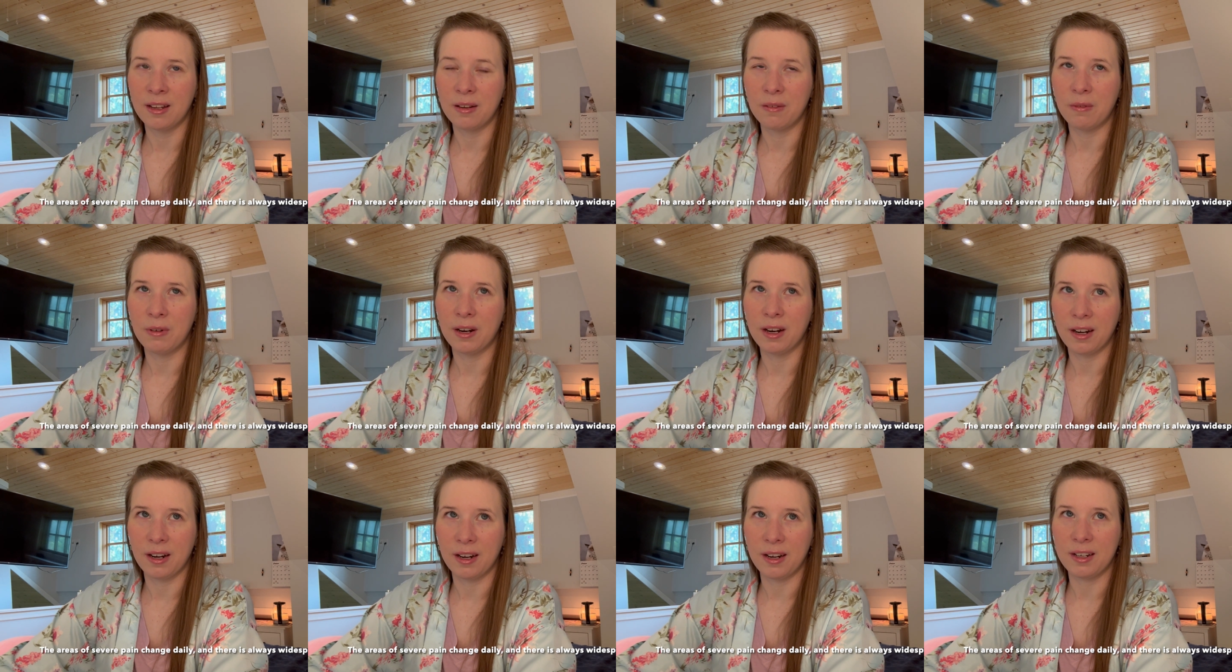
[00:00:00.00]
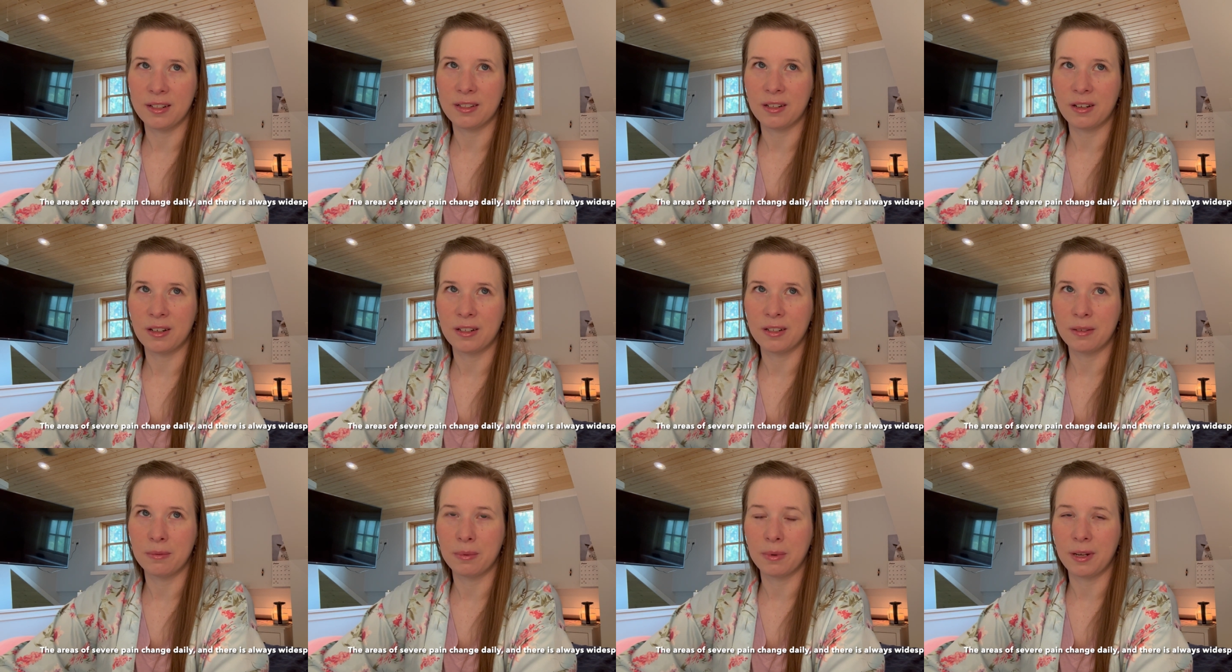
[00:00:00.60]
where it's
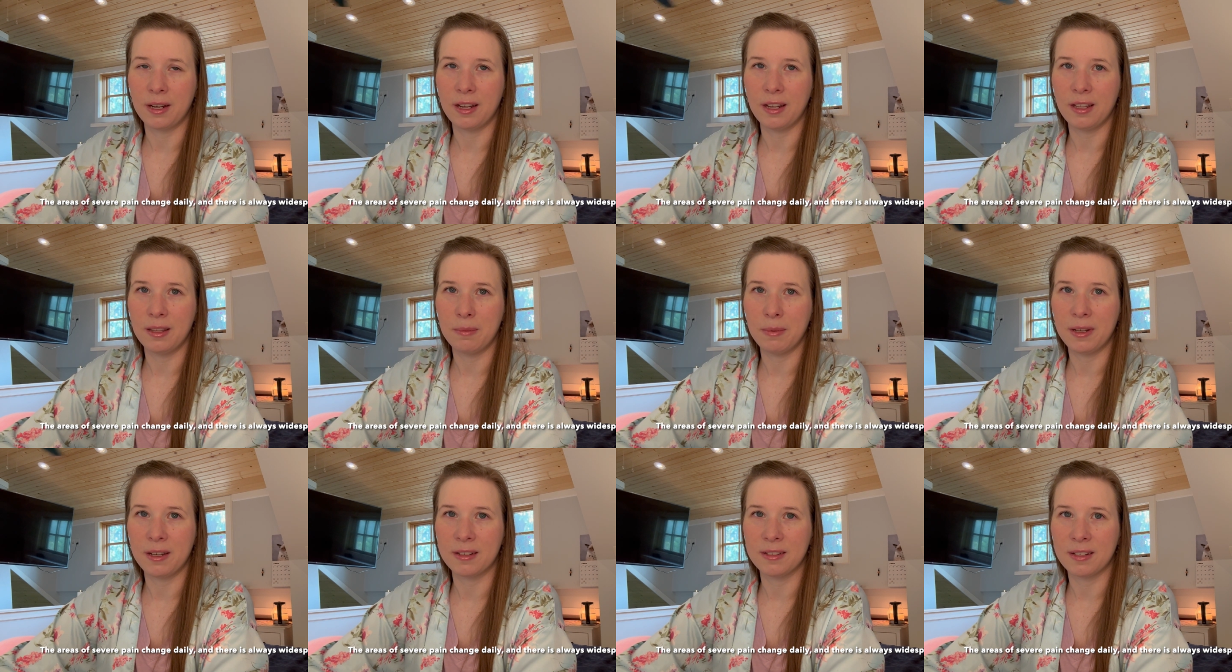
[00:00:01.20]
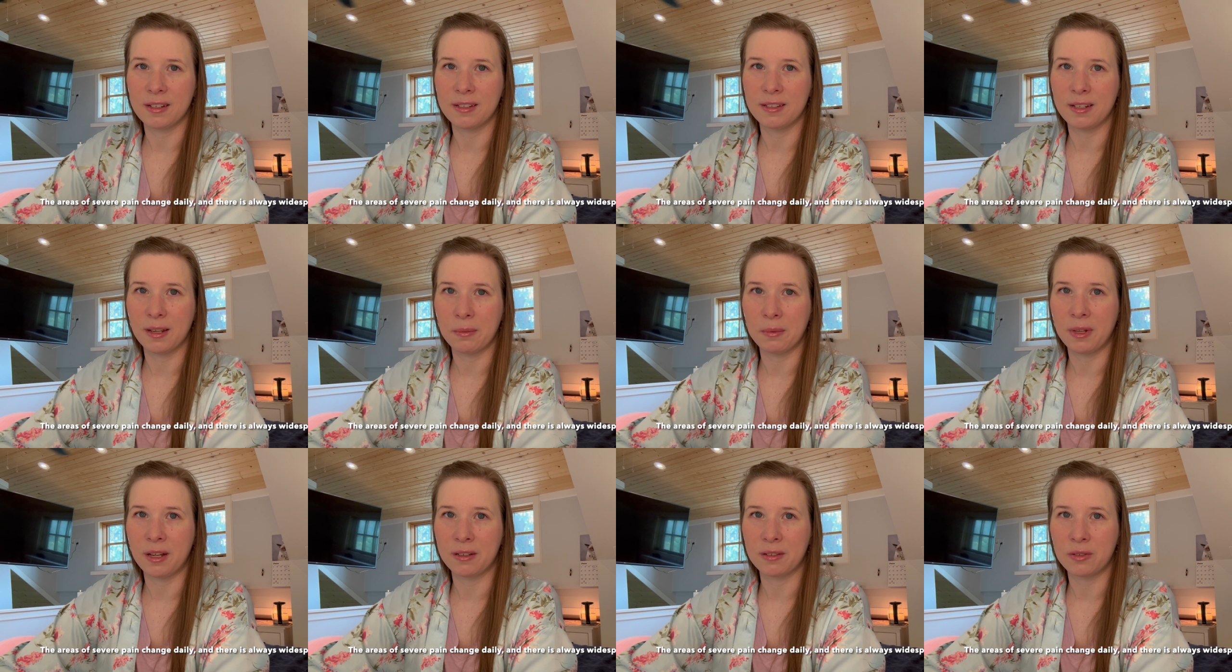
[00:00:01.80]
hard to breathe because I
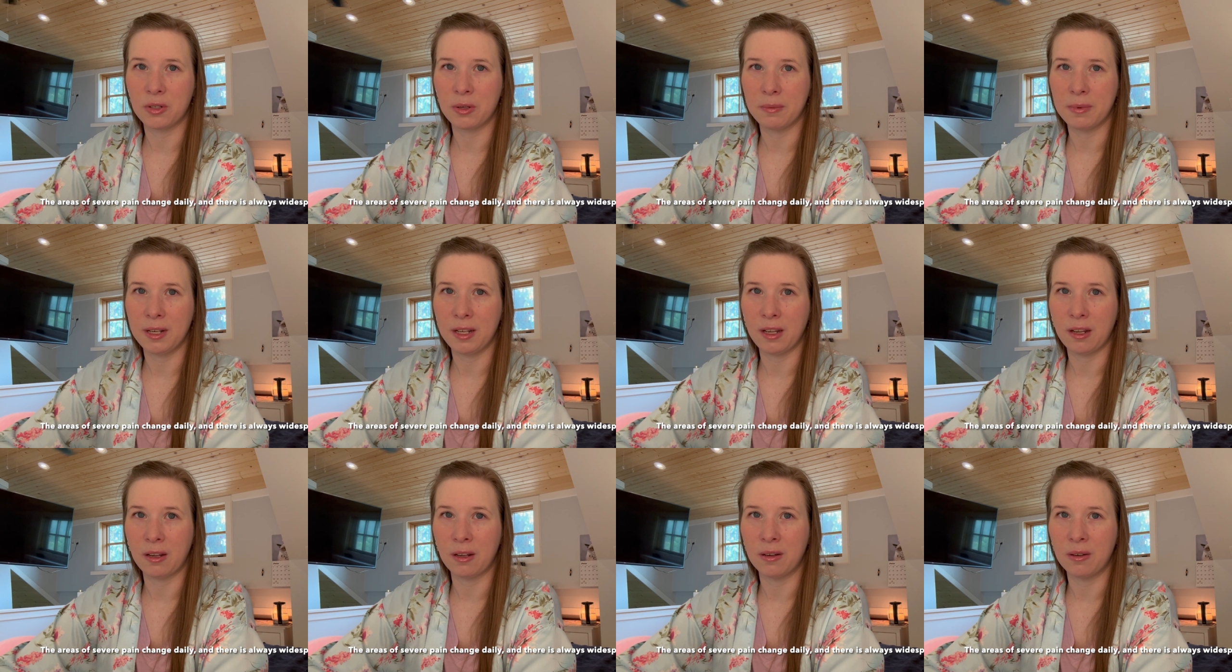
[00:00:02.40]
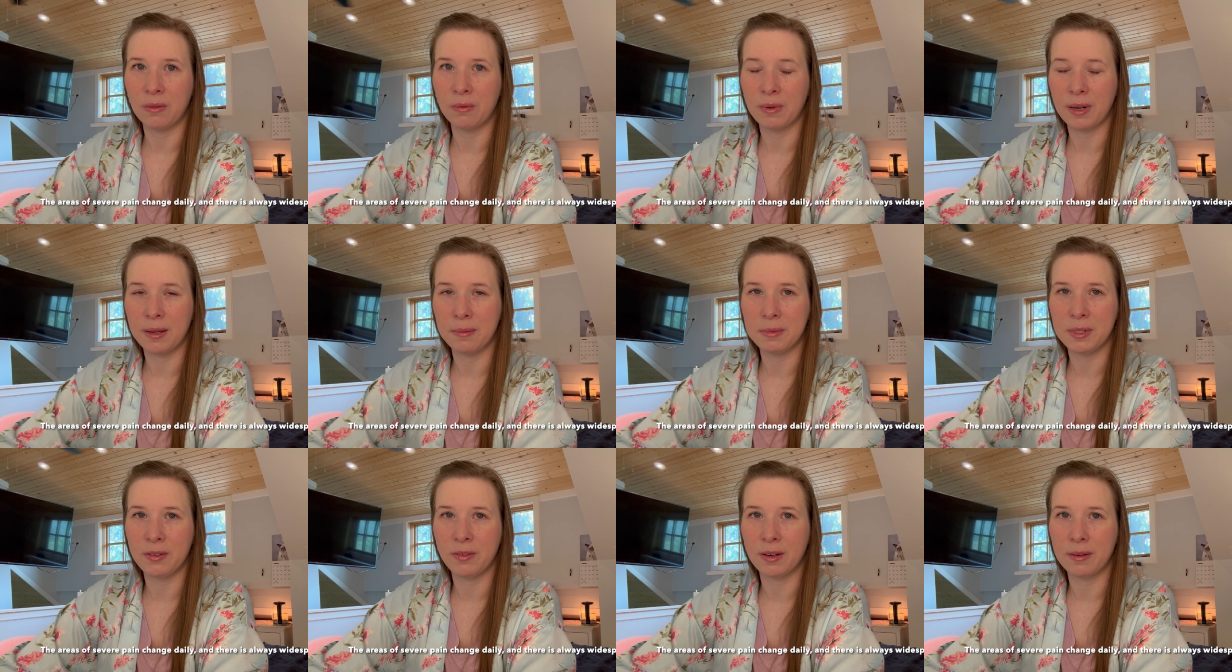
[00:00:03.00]
subluxed so many
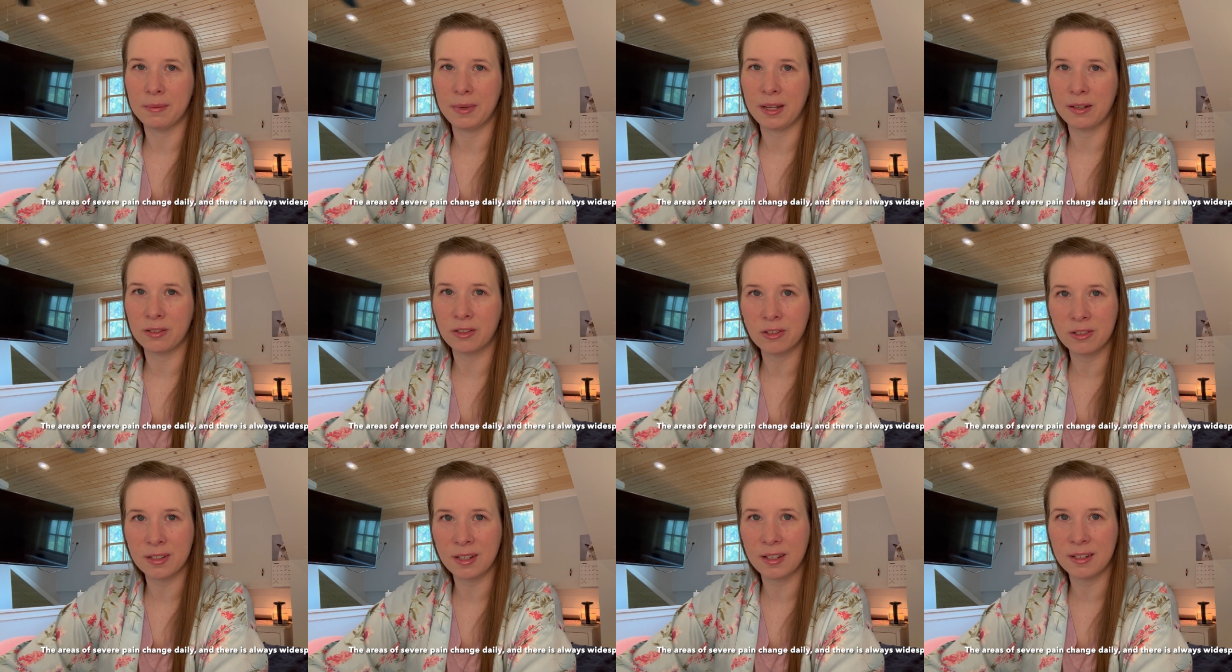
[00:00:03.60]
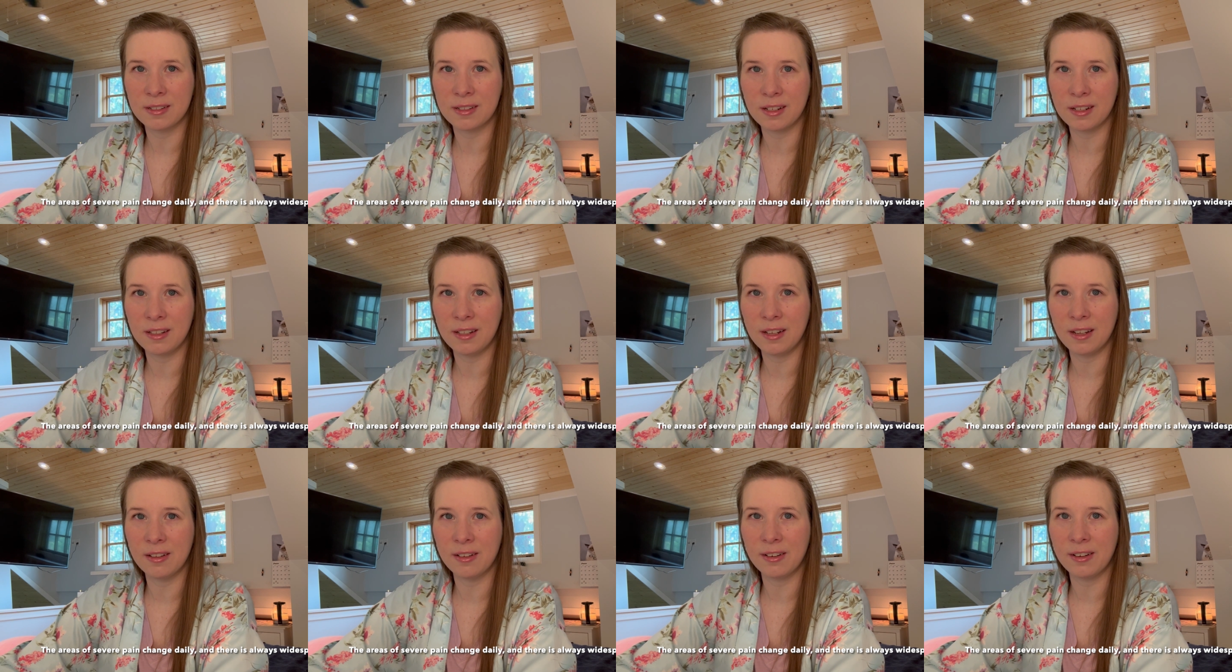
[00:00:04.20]
ribs from exercising
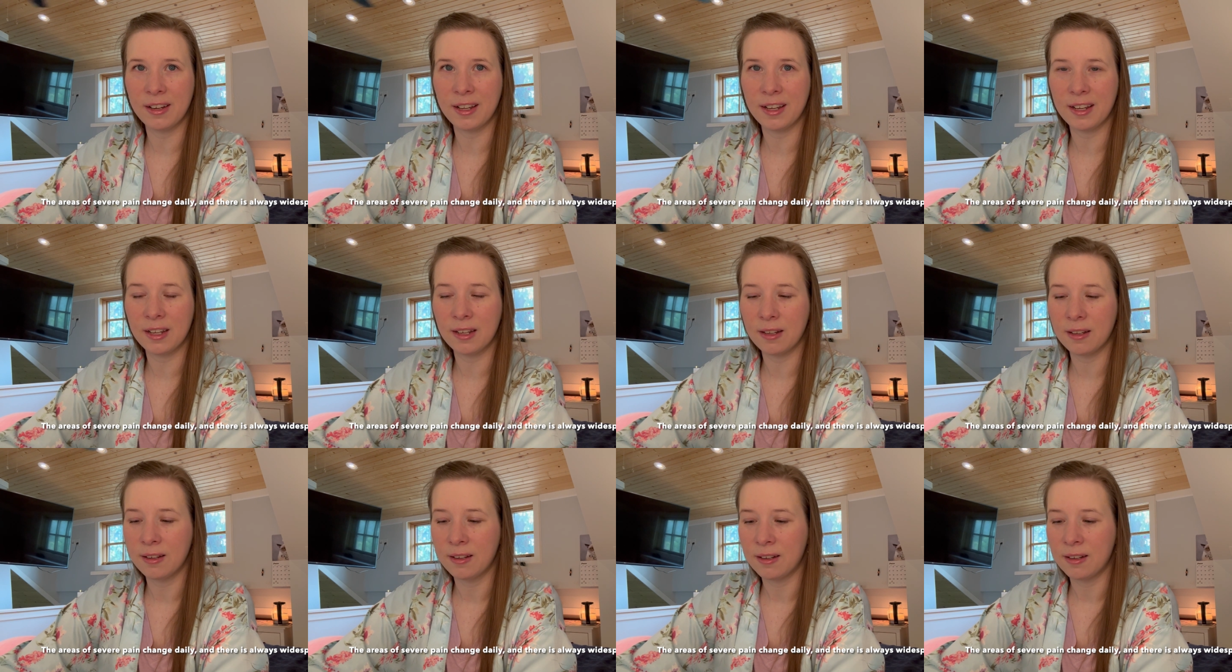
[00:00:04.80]
the other day.